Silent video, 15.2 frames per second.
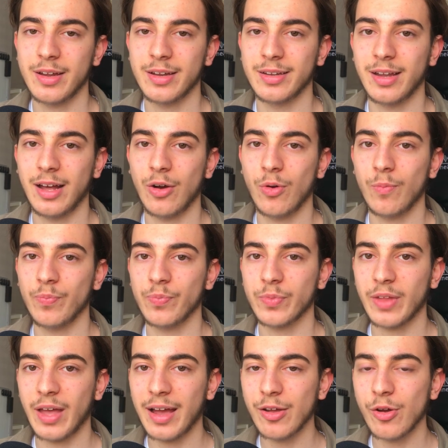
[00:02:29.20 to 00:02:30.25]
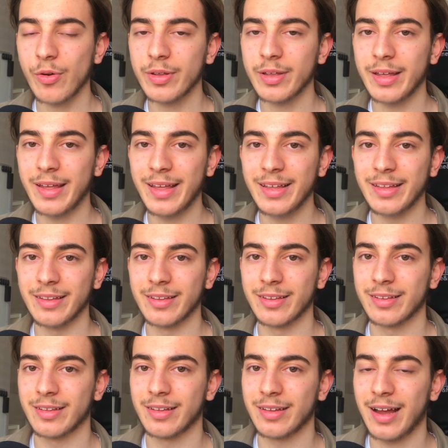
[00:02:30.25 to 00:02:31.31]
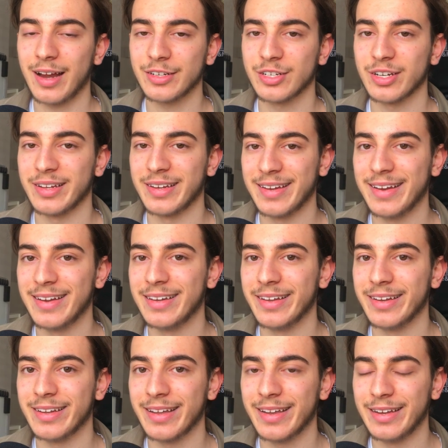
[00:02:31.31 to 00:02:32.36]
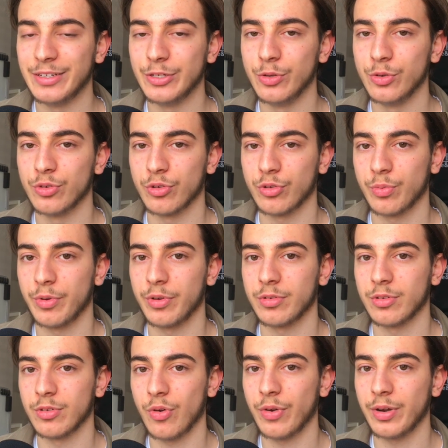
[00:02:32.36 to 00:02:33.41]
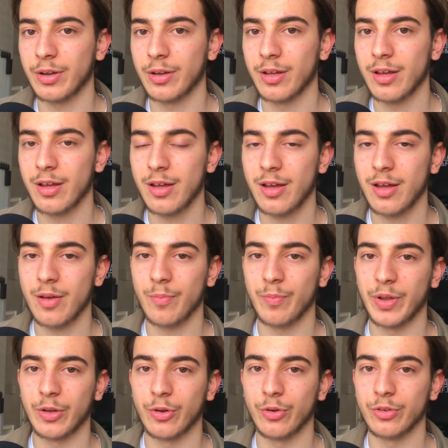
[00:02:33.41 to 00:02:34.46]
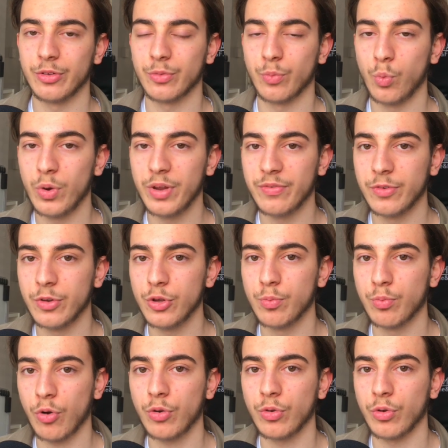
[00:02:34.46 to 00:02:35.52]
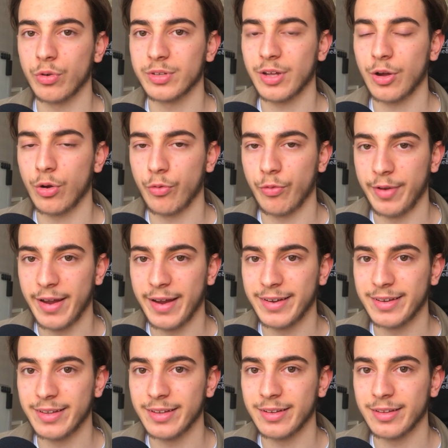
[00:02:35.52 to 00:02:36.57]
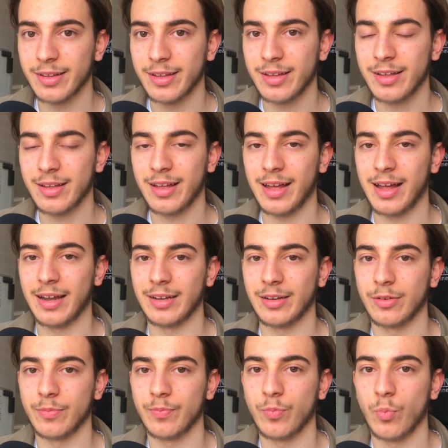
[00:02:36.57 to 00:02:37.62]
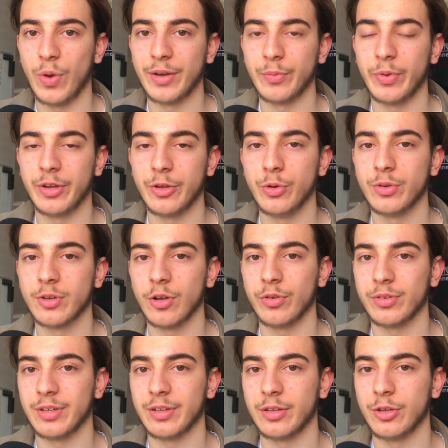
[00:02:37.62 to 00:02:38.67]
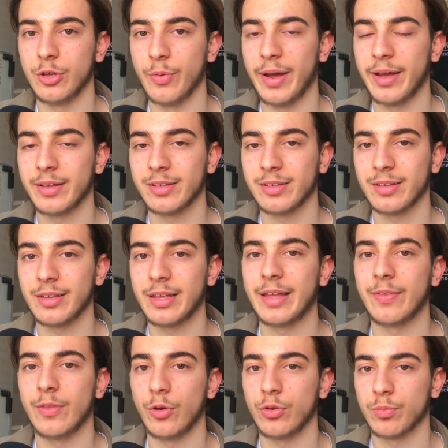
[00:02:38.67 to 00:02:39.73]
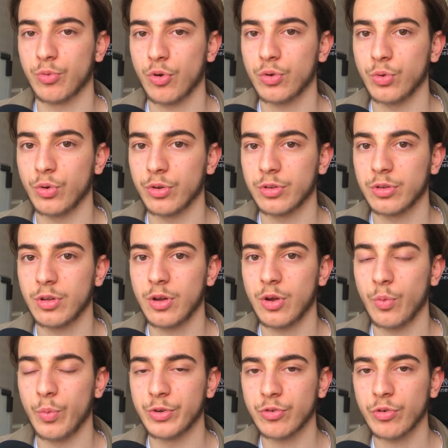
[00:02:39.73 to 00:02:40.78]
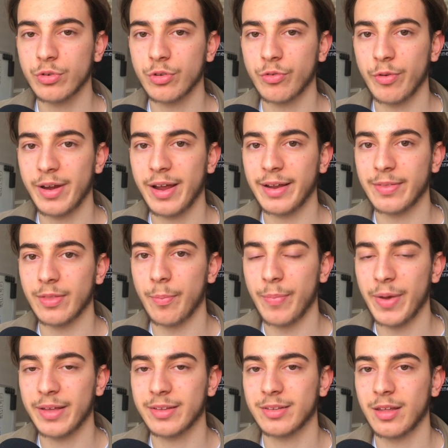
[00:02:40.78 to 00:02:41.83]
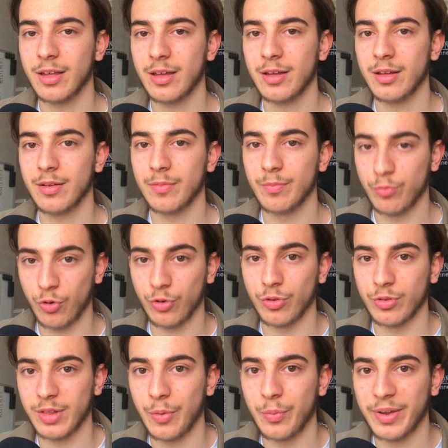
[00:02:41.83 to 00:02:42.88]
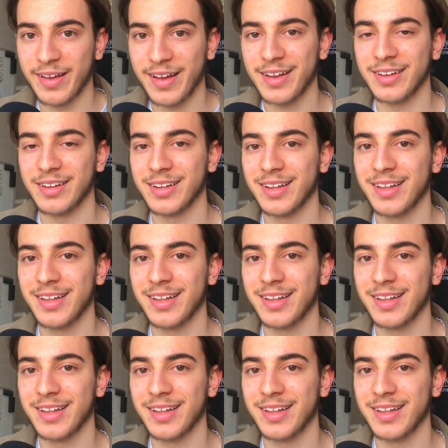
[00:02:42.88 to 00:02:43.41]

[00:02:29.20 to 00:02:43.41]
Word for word: Now, A I is actually needed in user experience design, because with new products that are created, and when we're utilizing U X in those products, we're trying to create the best product that we can,